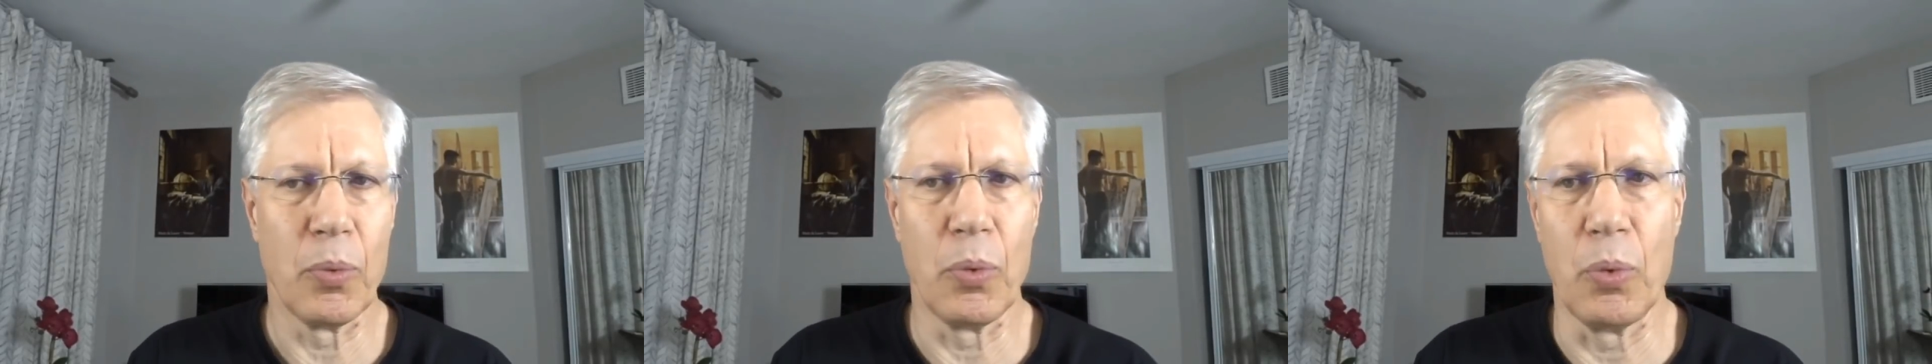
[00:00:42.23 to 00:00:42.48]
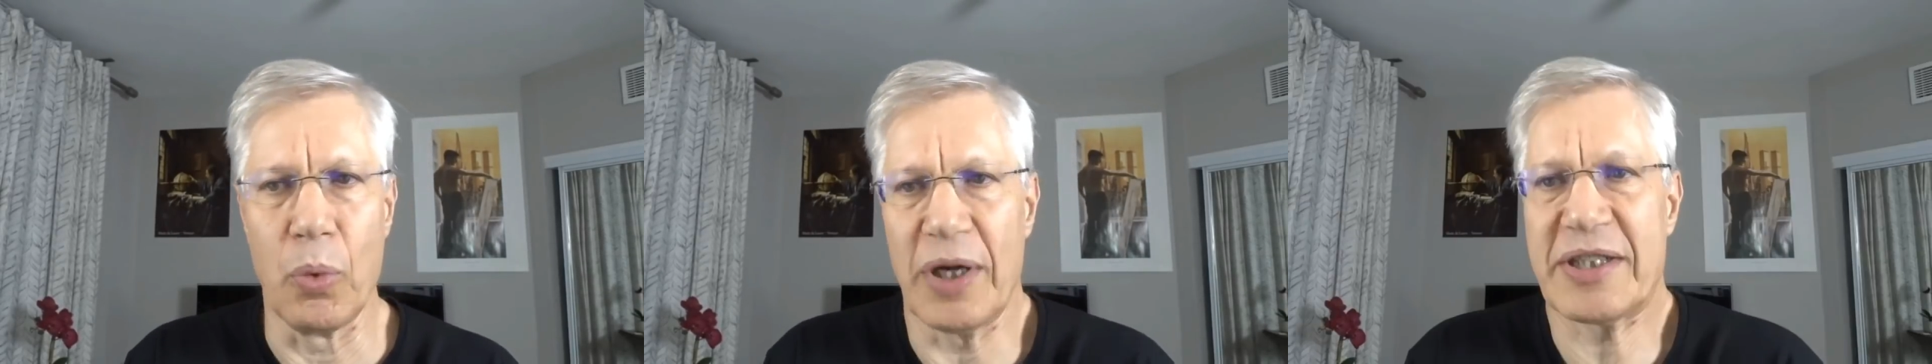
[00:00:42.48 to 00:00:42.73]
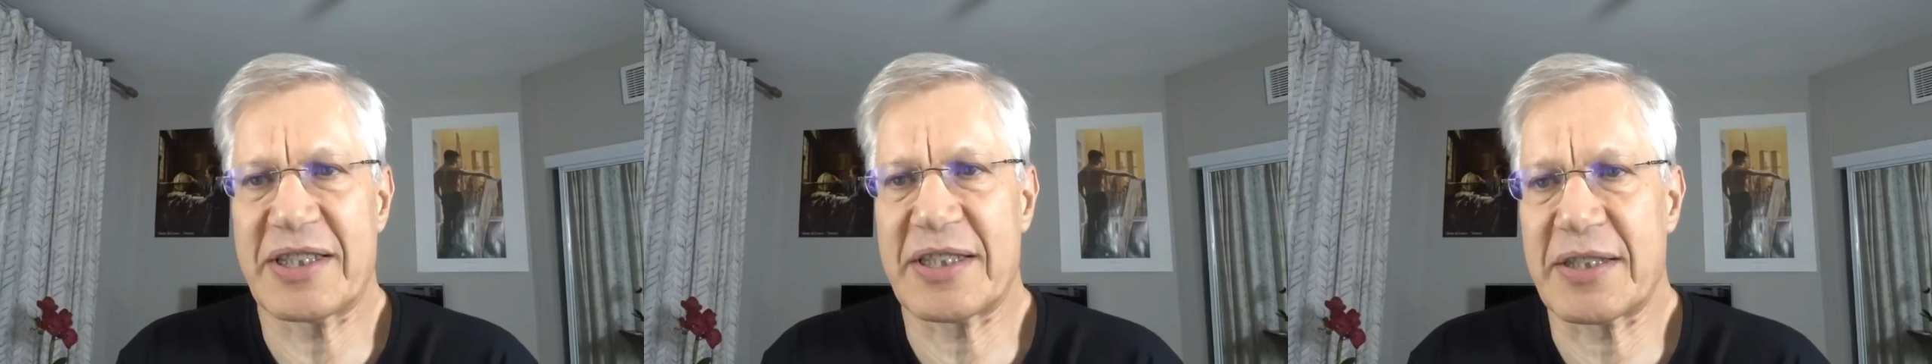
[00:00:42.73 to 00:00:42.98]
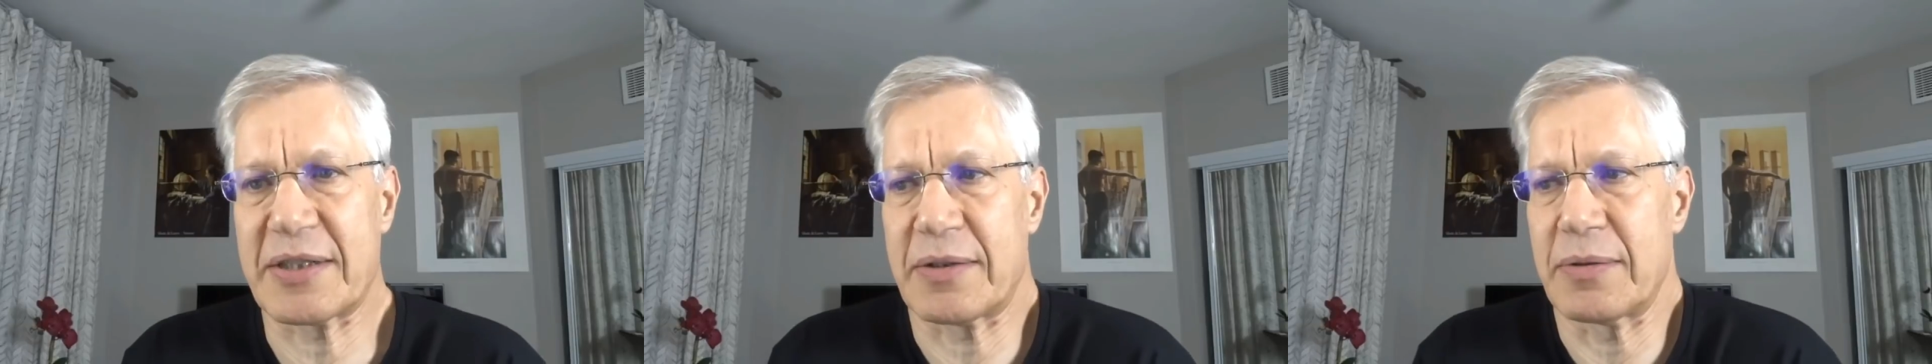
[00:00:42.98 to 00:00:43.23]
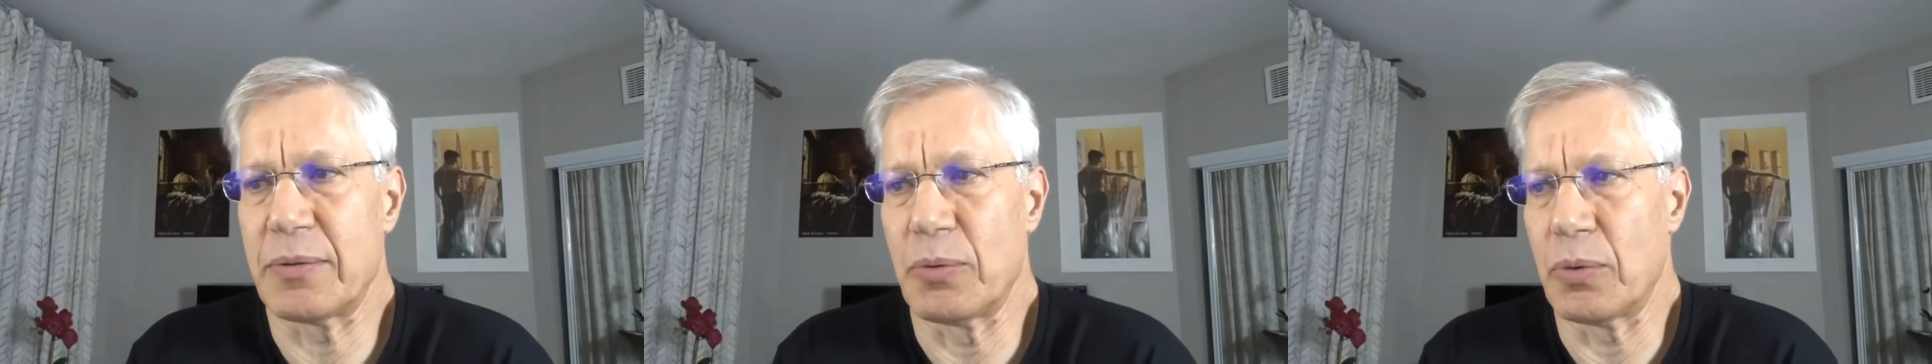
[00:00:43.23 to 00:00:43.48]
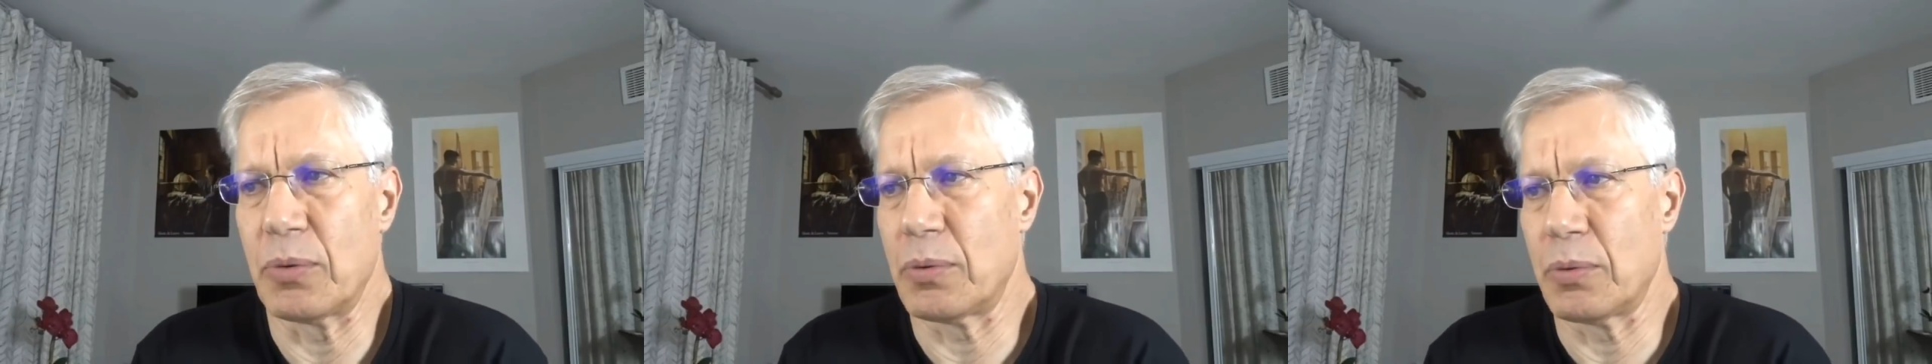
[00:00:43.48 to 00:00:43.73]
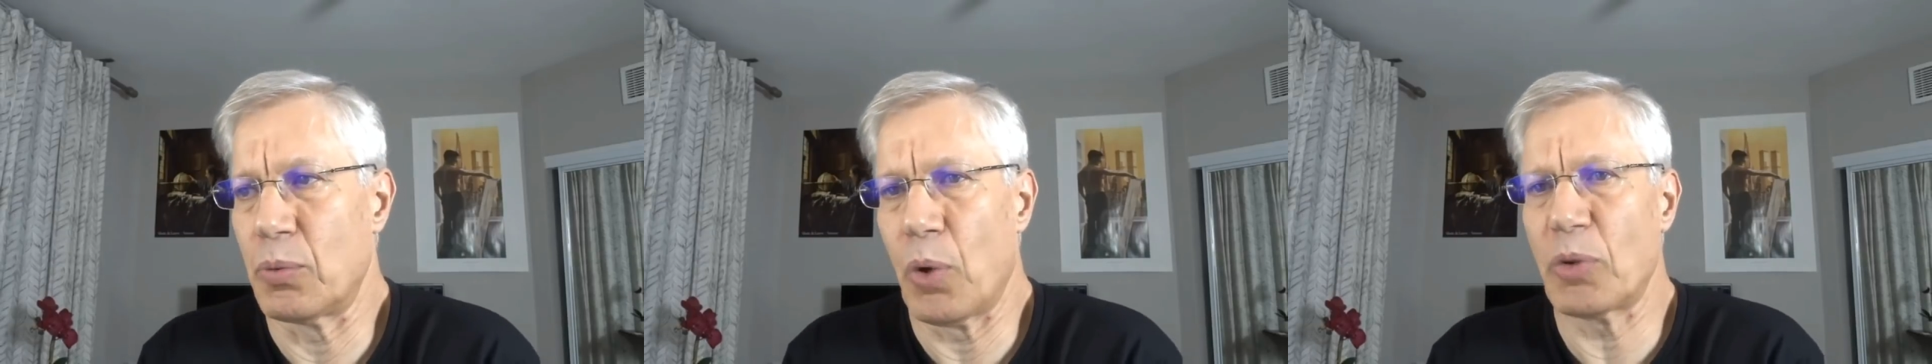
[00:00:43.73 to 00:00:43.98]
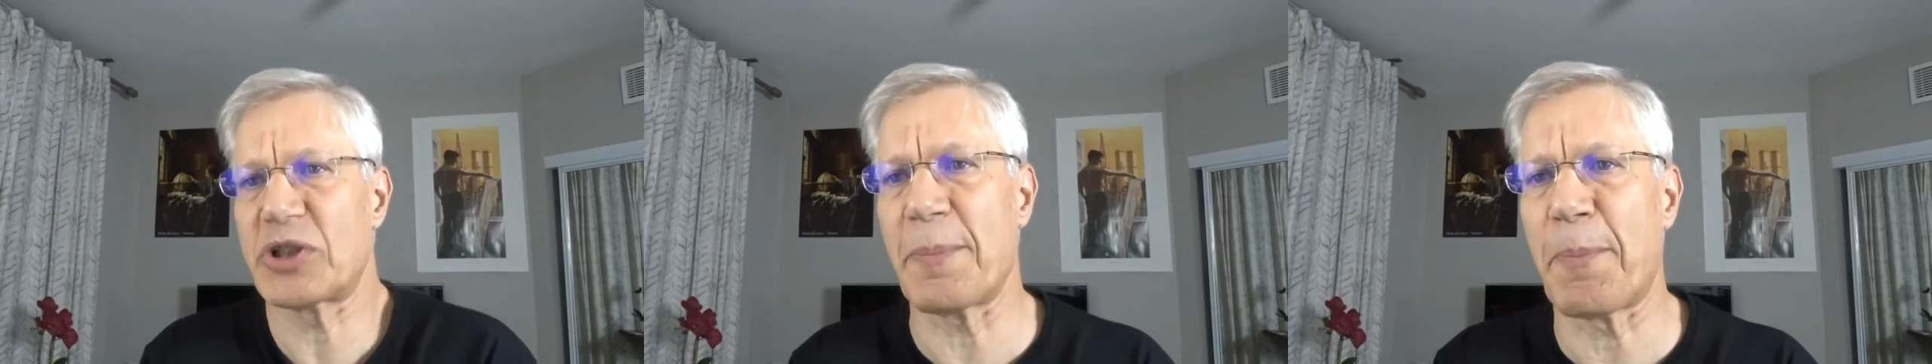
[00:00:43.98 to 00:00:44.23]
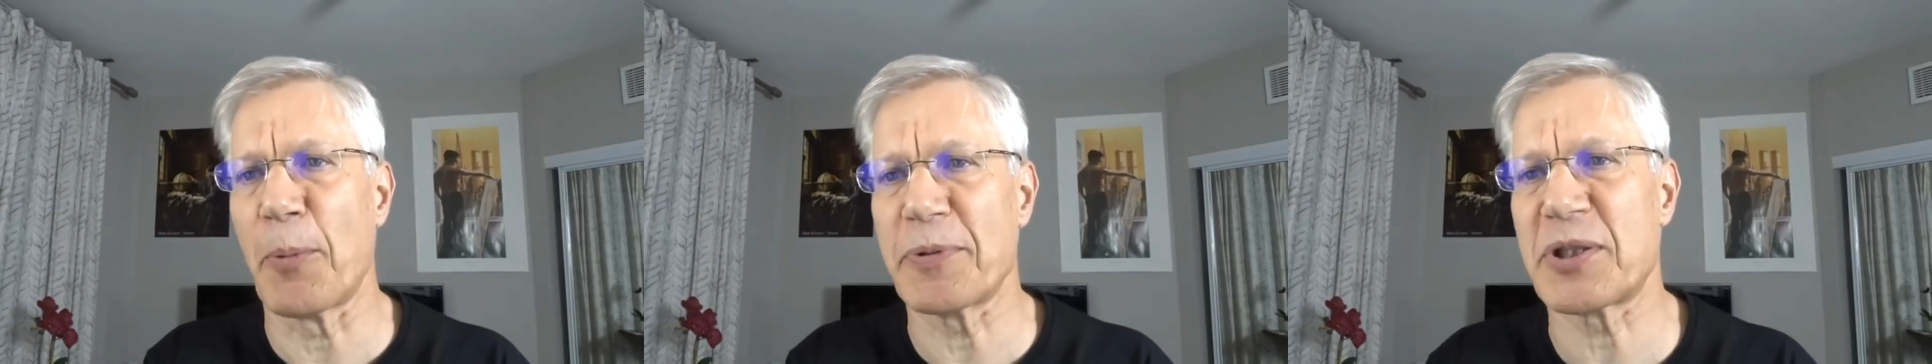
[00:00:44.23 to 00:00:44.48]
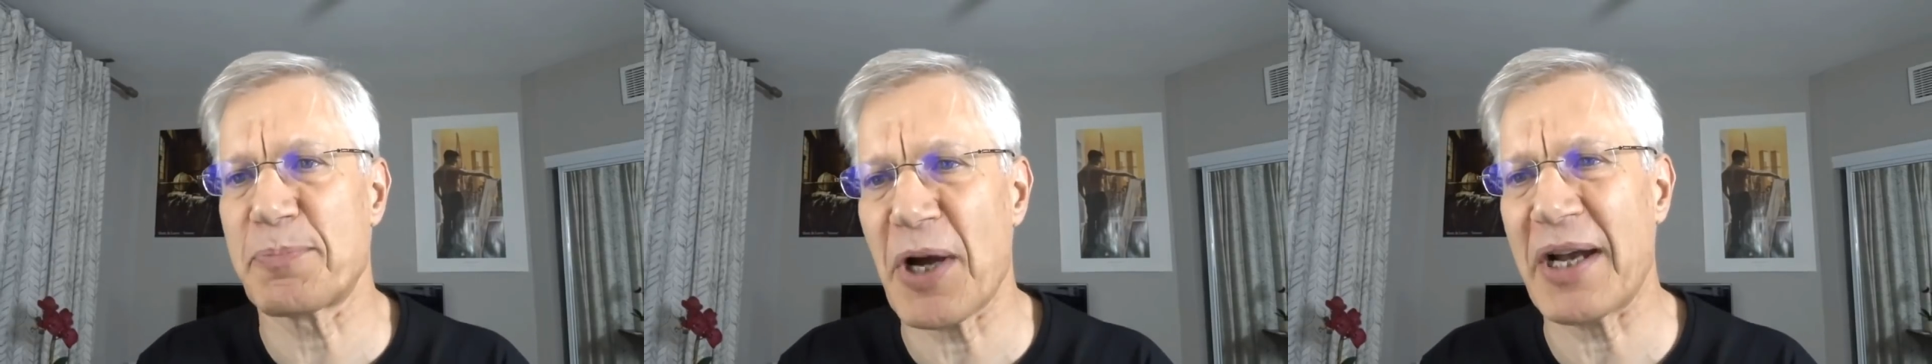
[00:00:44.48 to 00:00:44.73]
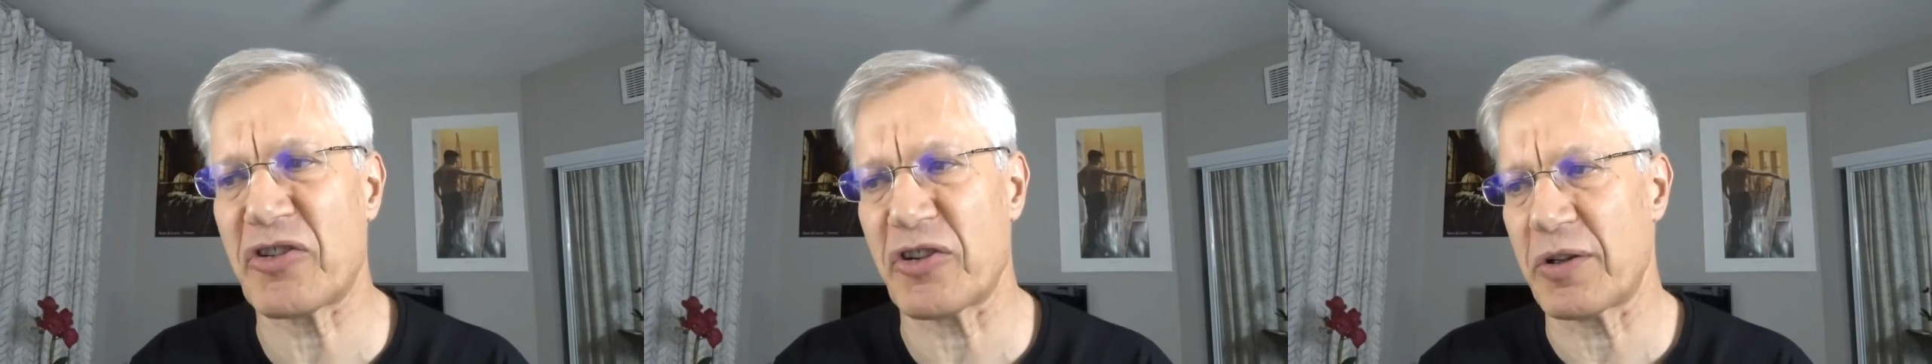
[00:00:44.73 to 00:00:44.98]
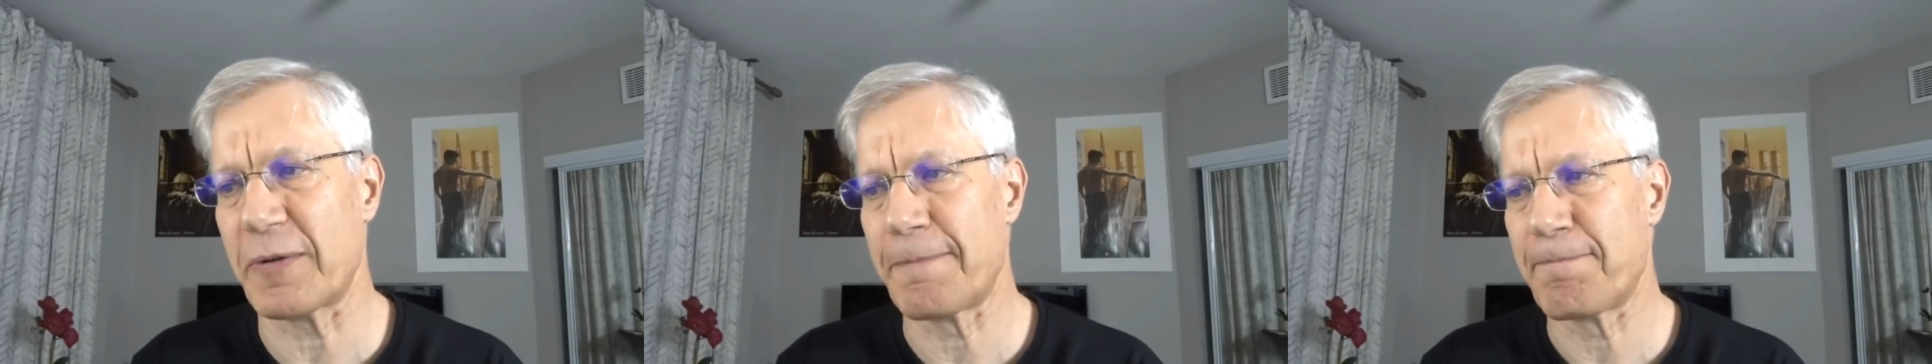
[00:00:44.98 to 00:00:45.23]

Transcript: what's, what was the purpose of Brexit?